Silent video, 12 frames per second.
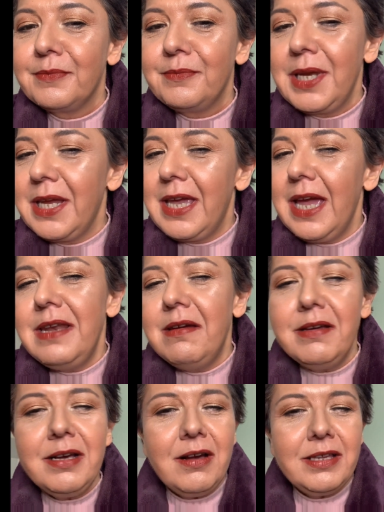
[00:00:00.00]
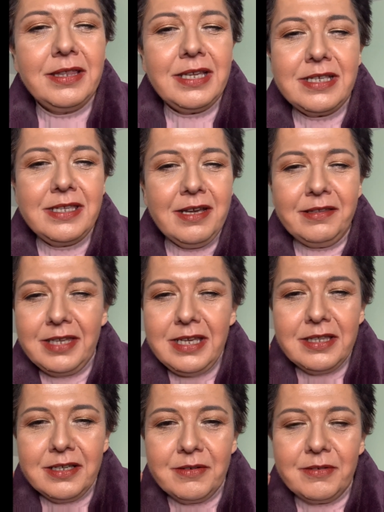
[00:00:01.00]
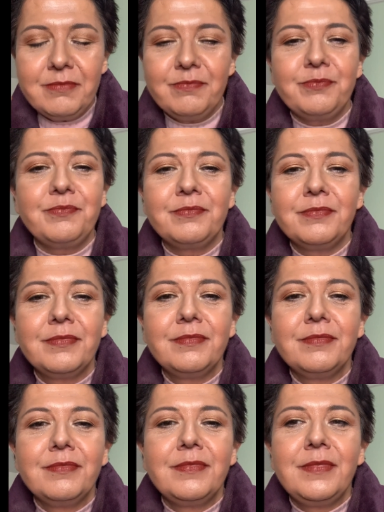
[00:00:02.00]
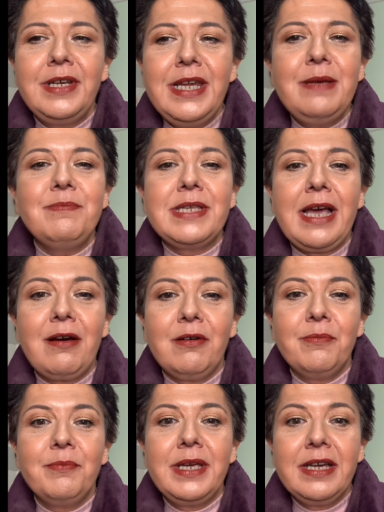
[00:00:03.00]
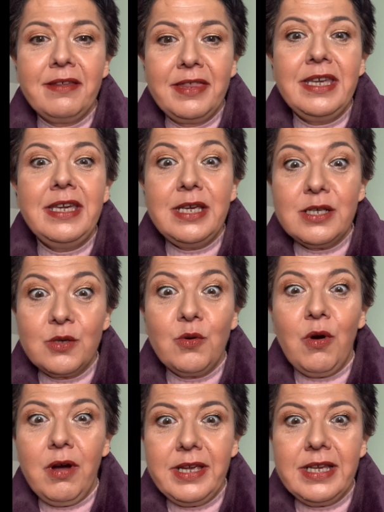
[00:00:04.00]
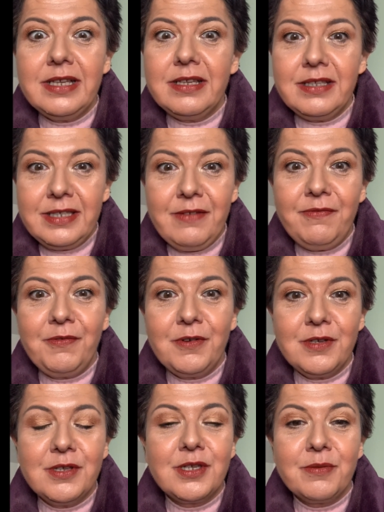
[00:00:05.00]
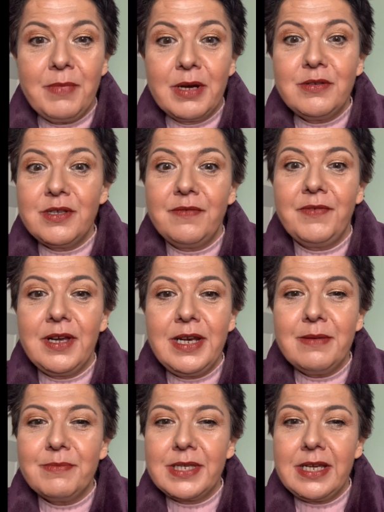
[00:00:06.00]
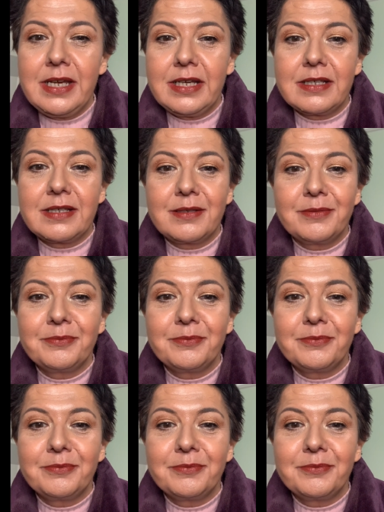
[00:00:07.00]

But again, there's nothing that leaps out at me. I think it's quite different to most of her lipsticks,